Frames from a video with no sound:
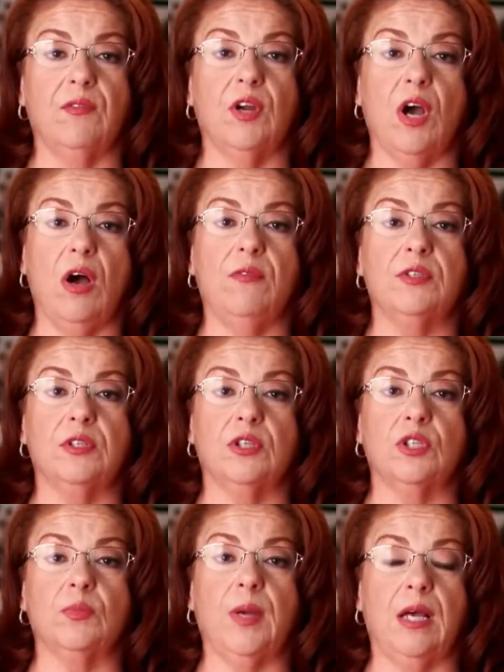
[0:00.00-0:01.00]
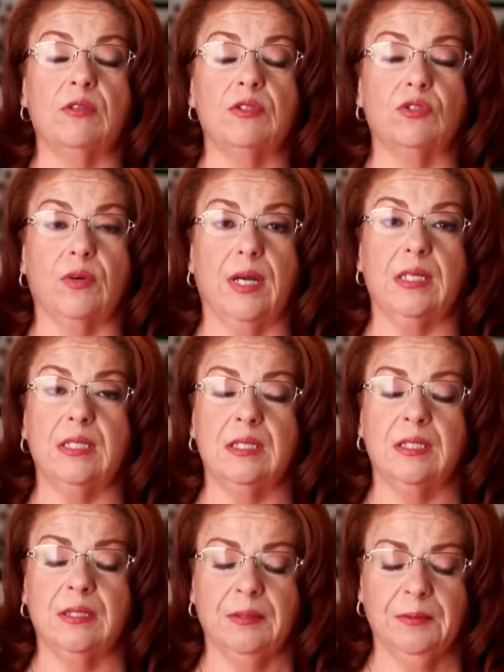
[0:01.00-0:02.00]
every officer's spouse
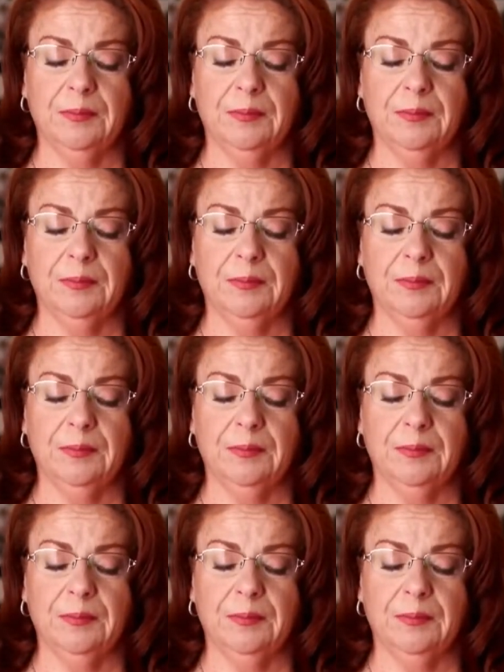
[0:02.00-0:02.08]
dreads.